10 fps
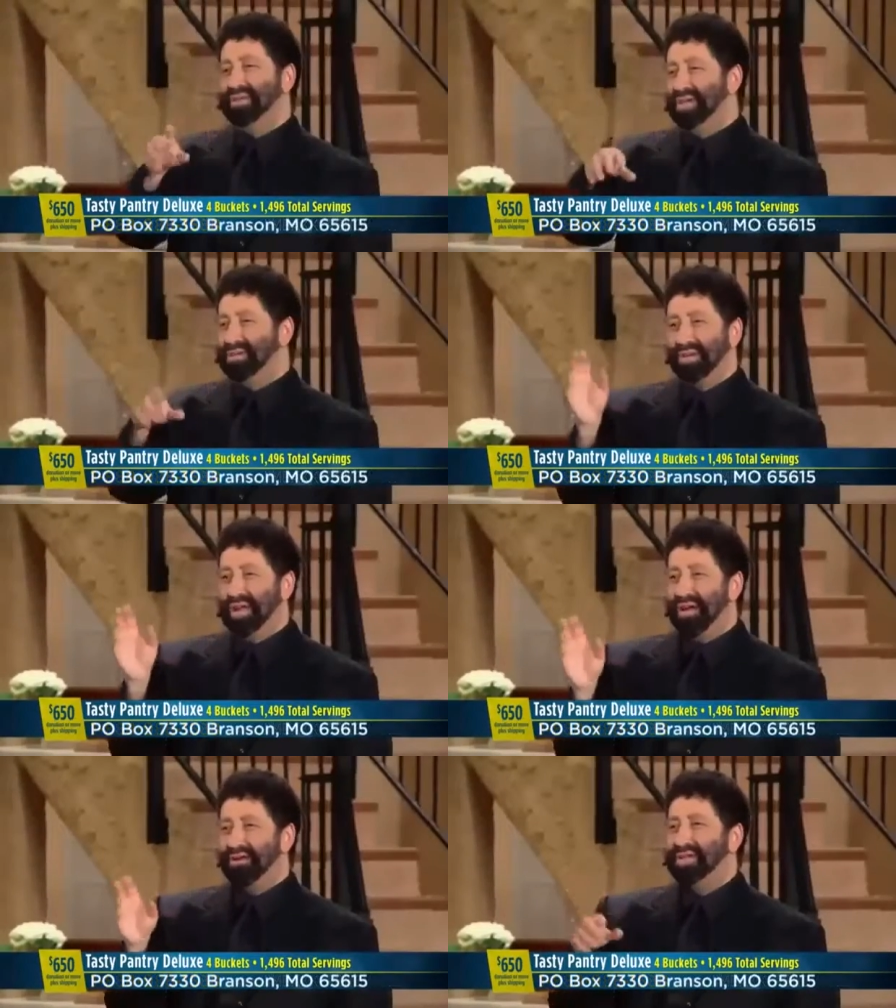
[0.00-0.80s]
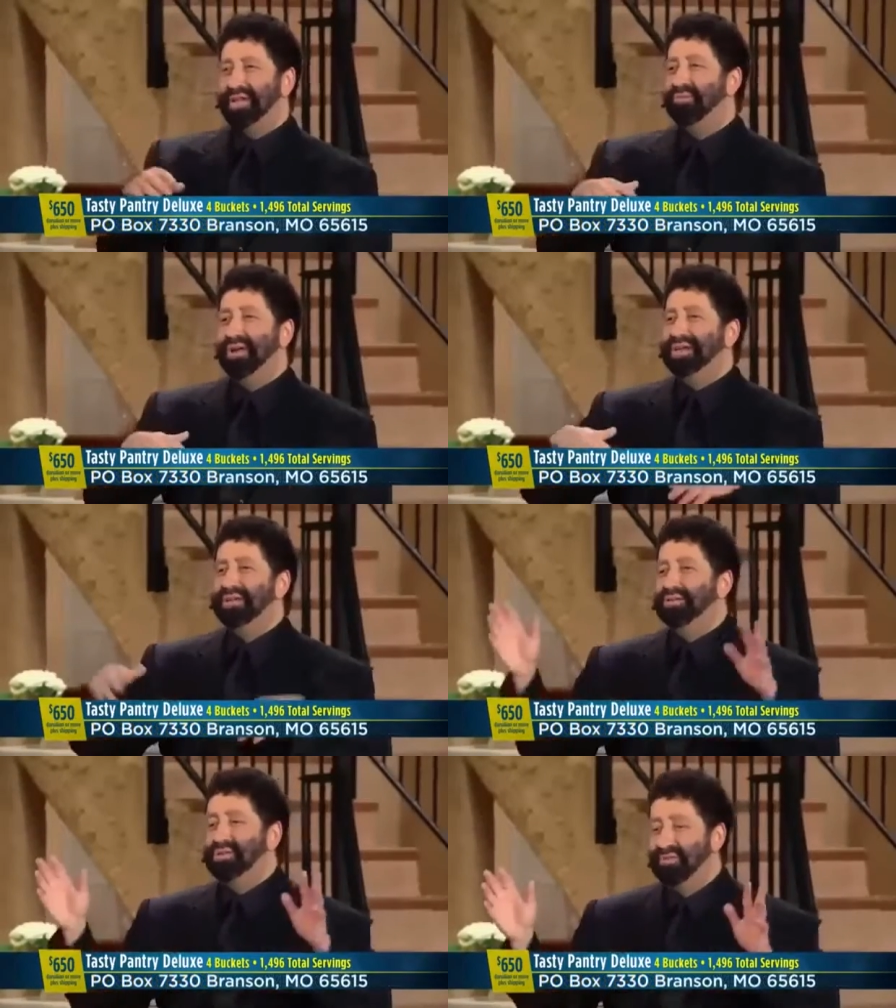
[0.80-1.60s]
image. I took it out because I didn't
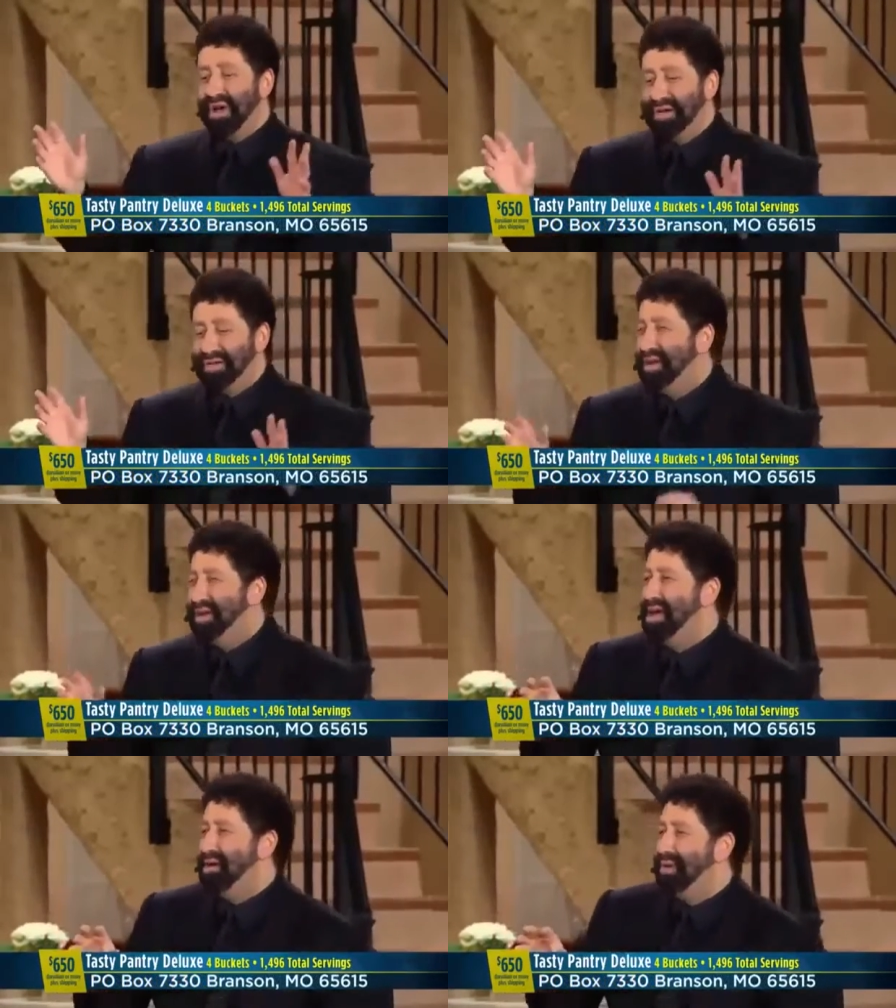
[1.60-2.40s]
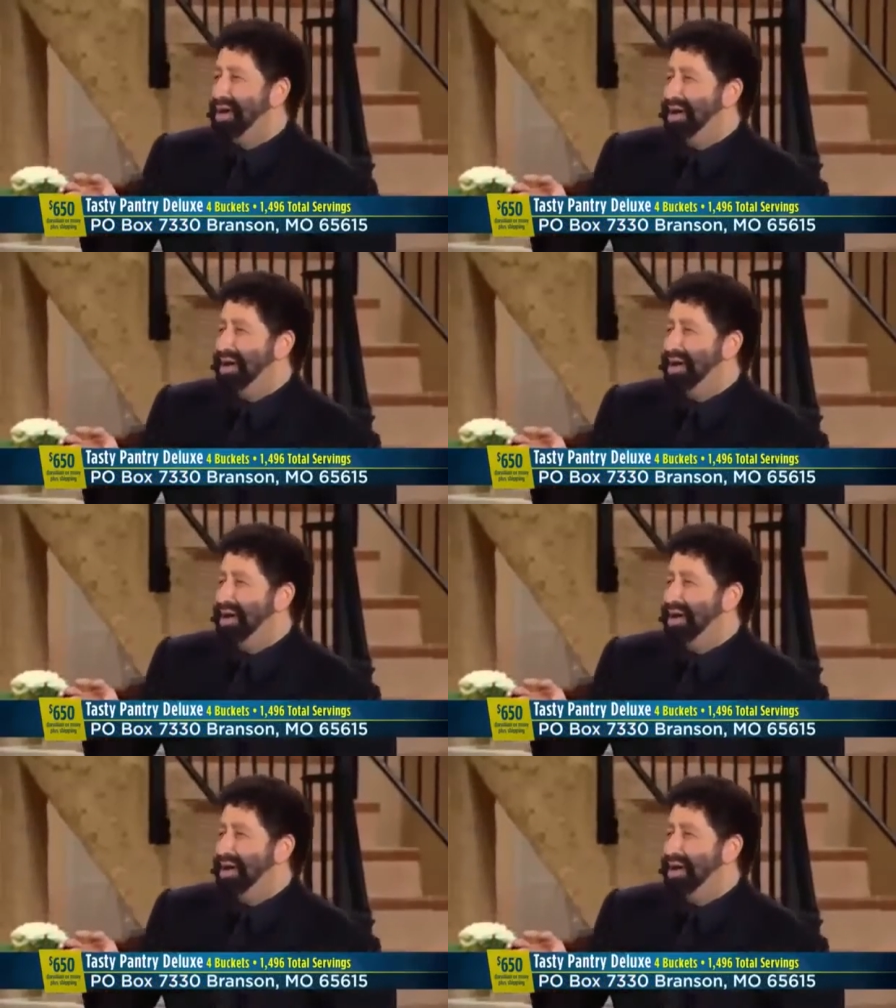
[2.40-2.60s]
want to do too much, but